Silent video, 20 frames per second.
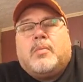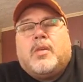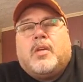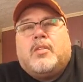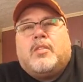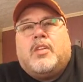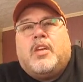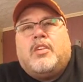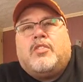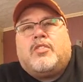
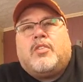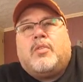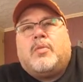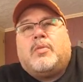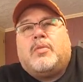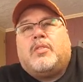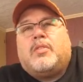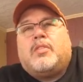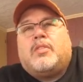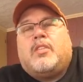
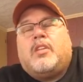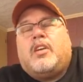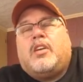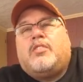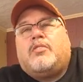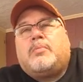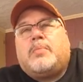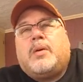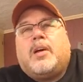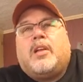
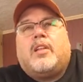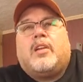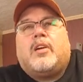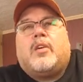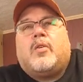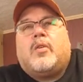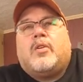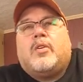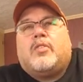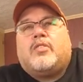These pellet
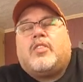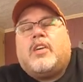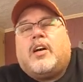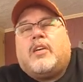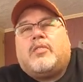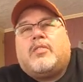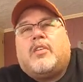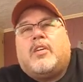grills out